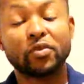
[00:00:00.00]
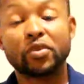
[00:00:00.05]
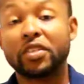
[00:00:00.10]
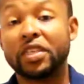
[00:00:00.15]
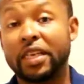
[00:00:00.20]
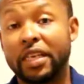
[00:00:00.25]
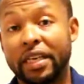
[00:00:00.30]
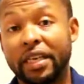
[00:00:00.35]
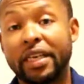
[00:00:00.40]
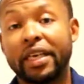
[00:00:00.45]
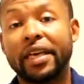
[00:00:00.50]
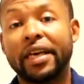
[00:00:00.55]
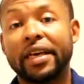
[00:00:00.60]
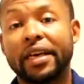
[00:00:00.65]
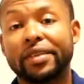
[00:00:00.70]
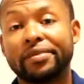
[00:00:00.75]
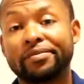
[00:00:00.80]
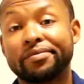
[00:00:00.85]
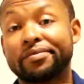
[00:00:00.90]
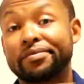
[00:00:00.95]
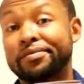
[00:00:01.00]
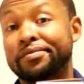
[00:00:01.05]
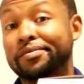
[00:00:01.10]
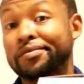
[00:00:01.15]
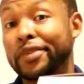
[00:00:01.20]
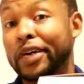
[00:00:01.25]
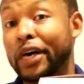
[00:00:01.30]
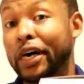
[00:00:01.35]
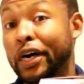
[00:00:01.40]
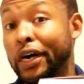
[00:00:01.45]
See it again.
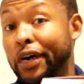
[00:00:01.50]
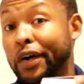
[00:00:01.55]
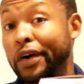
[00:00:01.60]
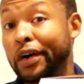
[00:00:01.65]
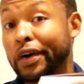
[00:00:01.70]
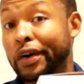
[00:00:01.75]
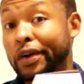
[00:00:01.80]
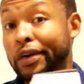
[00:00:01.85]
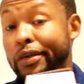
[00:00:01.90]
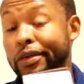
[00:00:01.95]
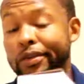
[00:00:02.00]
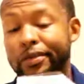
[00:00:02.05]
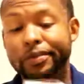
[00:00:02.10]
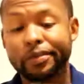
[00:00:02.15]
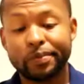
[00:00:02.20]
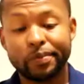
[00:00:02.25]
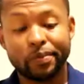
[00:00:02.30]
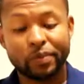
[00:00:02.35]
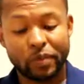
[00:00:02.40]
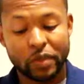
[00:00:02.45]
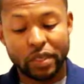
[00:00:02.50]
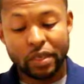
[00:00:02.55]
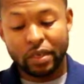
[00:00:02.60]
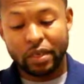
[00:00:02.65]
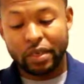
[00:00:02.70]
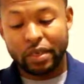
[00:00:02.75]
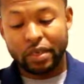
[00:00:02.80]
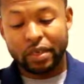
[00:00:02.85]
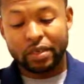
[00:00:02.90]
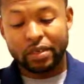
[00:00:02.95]
Uh-oh.
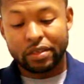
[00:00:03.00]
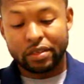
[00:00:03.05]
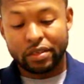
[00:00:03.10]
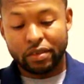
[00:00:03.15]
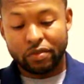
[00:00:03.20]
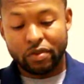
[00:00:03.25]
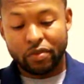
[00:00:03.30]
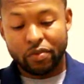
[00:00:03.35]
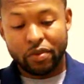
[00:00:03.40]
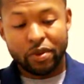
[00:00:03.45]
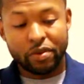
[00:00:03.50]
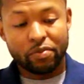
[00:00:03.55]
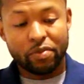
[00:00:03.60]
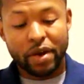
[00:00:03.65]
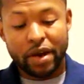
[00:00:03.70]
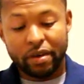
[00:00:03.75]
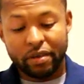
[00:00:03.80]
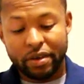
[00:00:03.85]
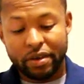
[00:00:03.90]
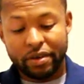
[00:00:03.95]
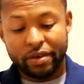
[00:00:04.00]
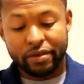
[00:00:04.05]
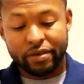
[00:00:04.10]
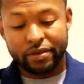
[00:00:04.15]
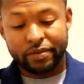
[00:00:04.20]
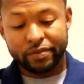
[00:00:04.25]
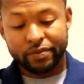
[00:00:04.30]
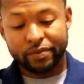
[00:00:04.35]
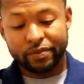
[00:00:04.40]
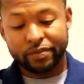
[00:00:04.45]
See what we're about here.